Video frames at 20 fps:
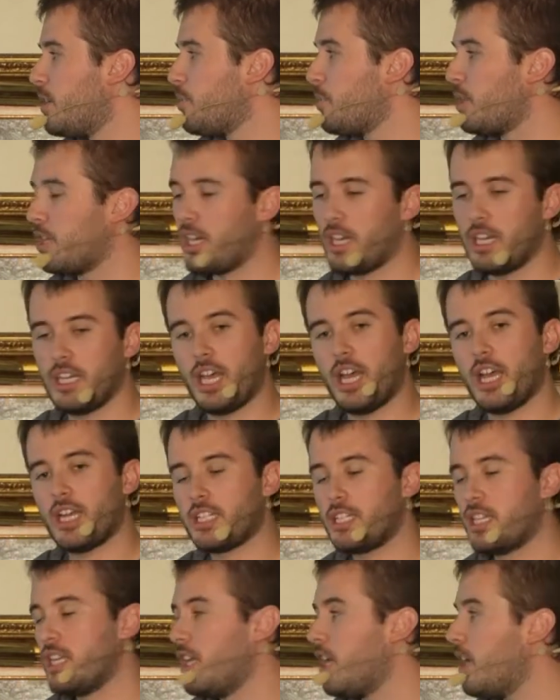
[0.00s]
Well, I
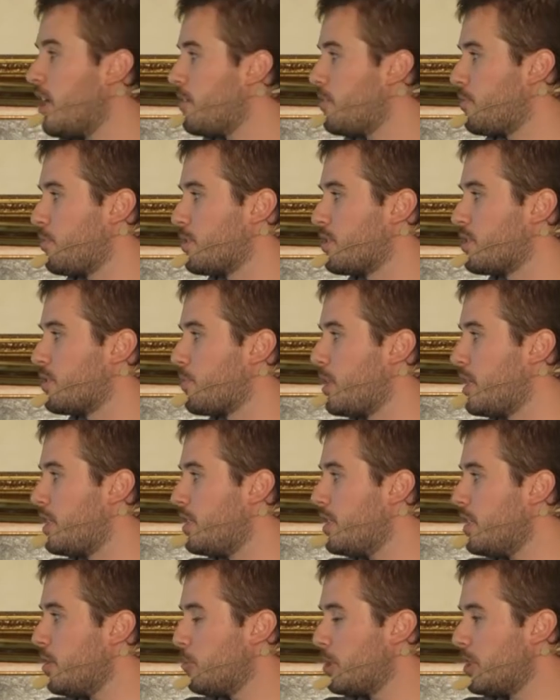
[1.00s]
actually have one right now,